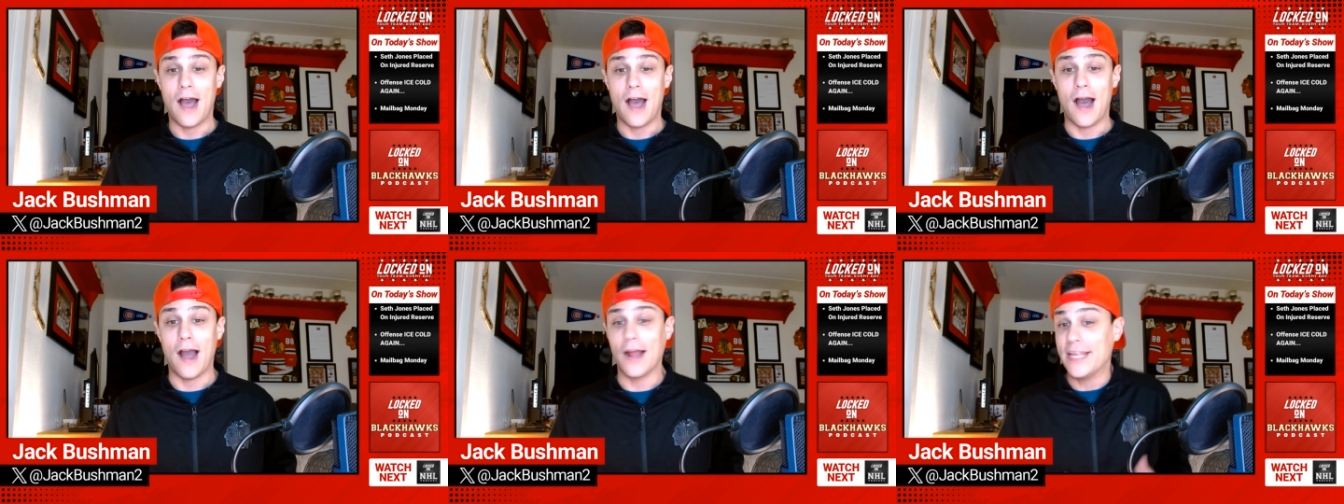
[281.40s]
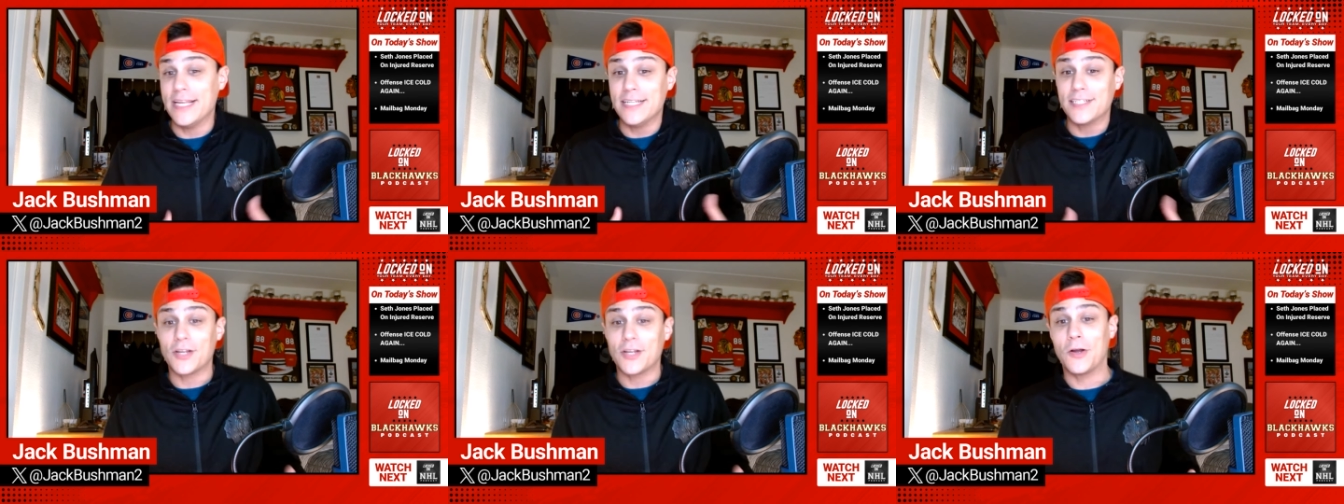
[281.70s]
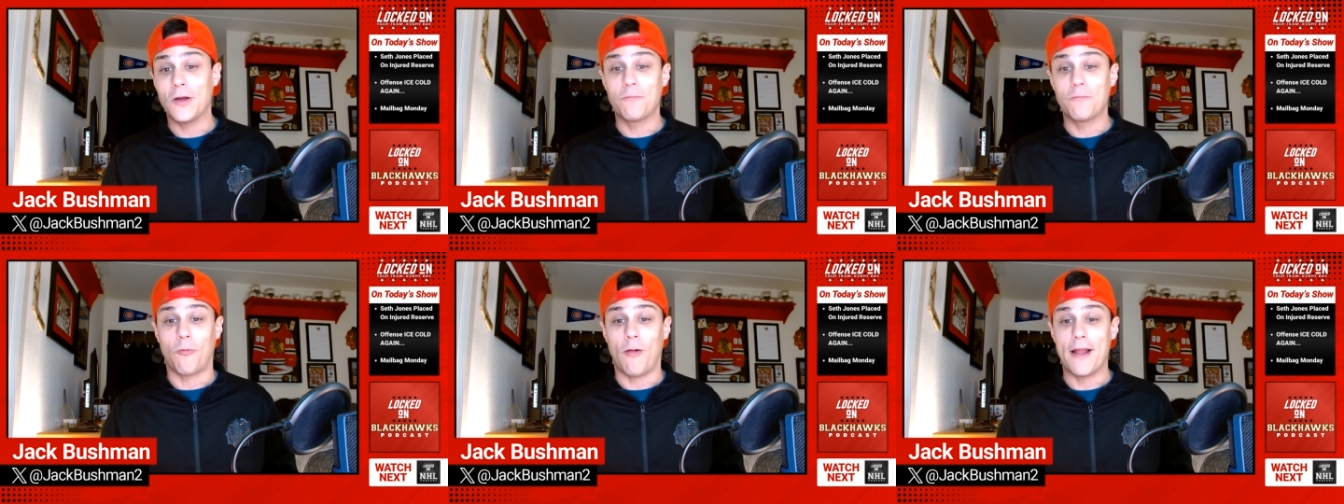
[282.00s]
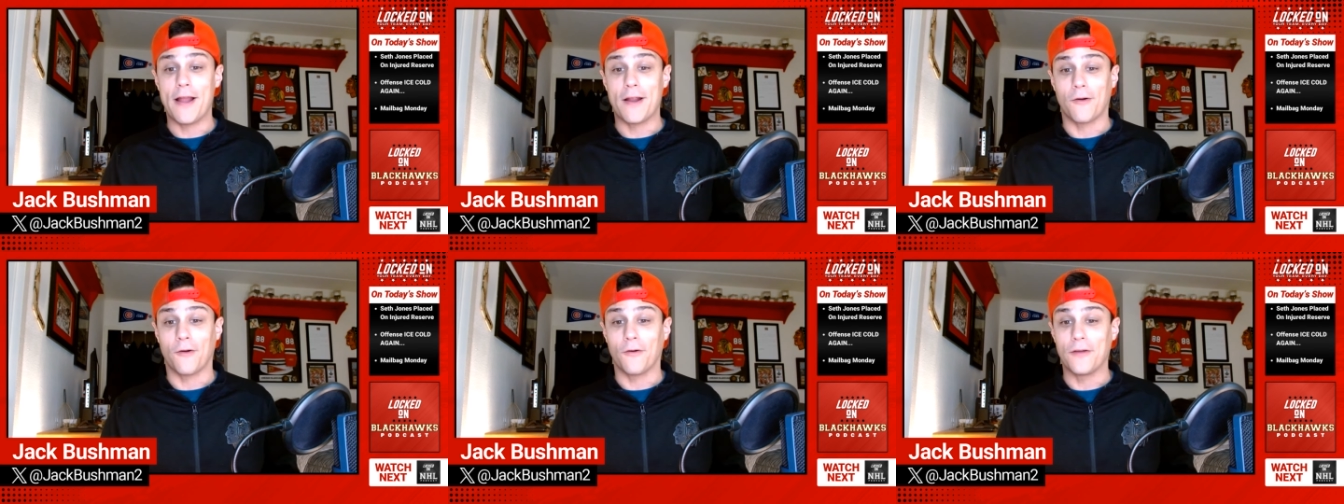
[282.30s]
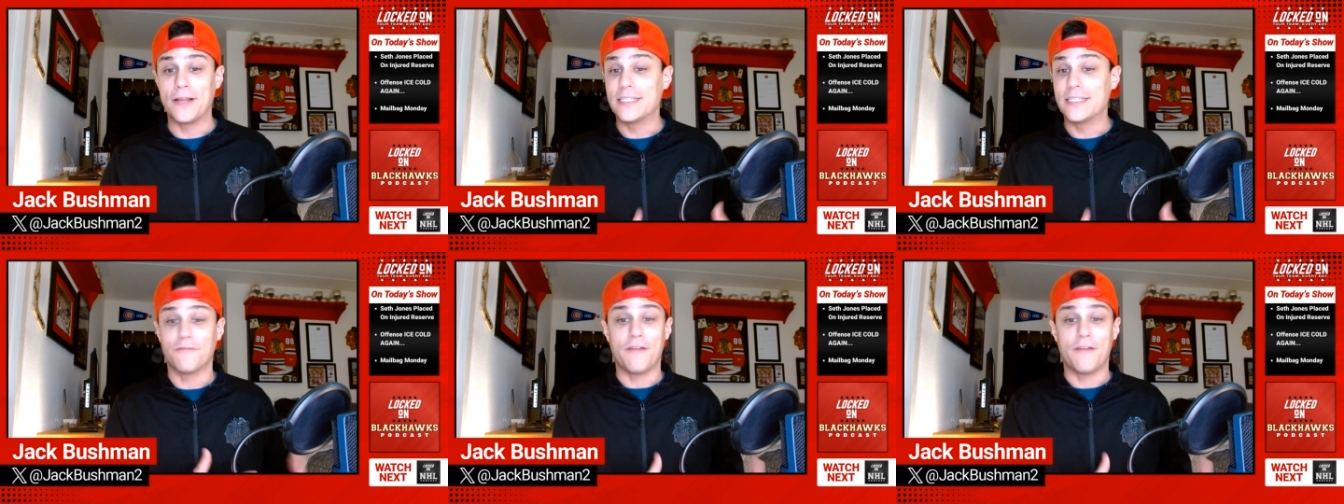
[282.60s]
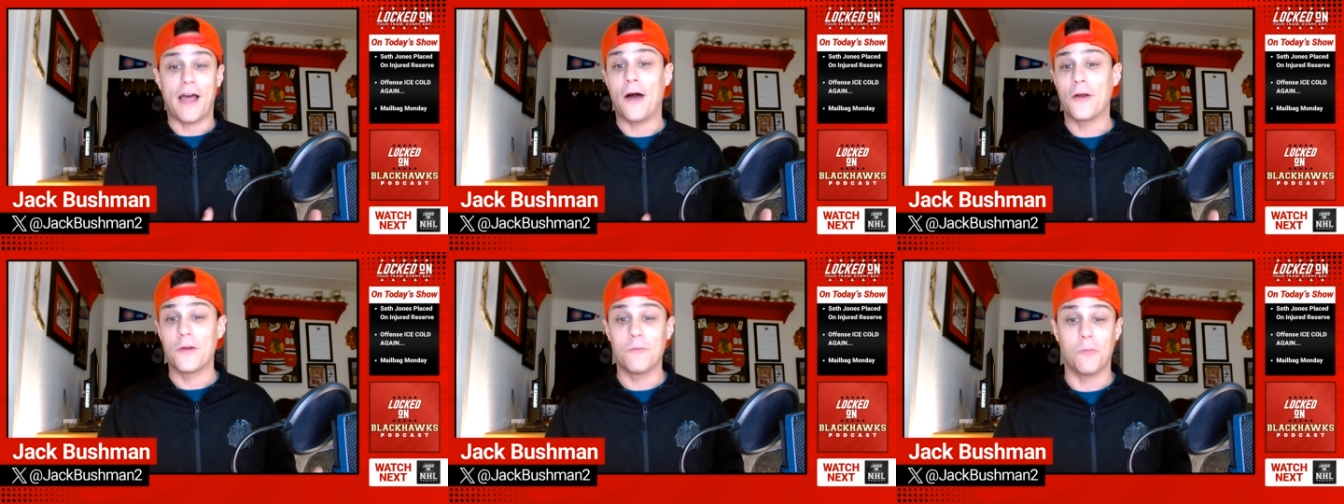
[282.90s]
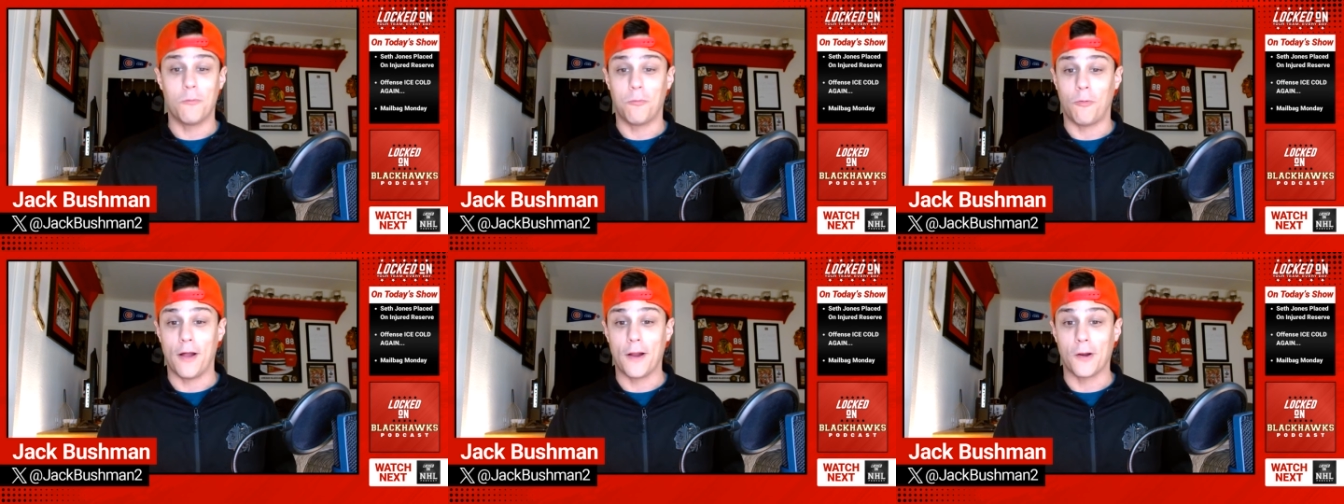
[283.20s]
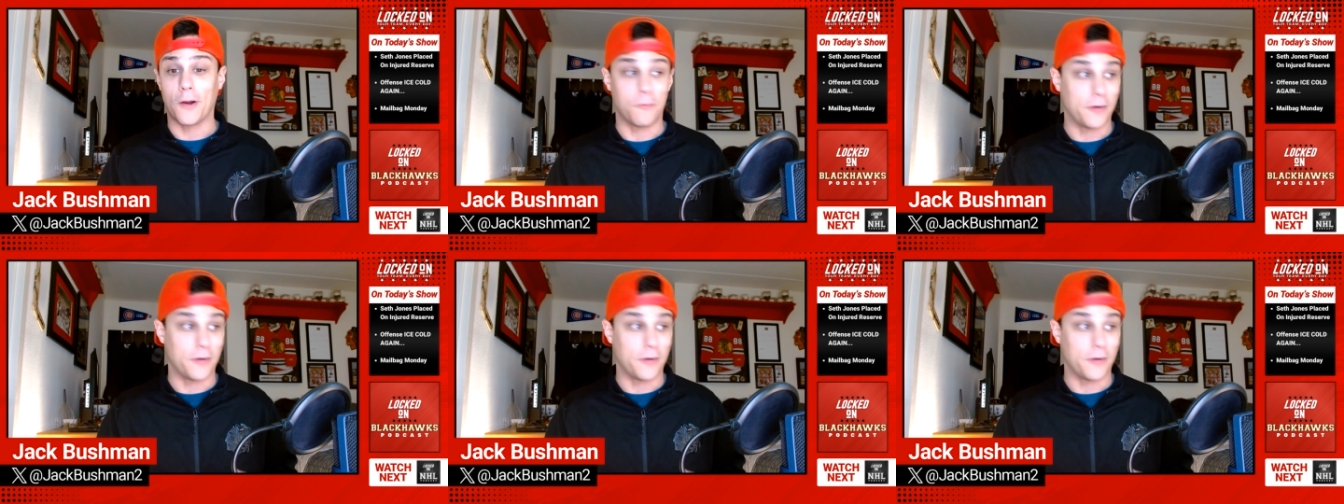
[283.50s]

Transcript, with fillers: Uh, he's a good player. He's a valuable player,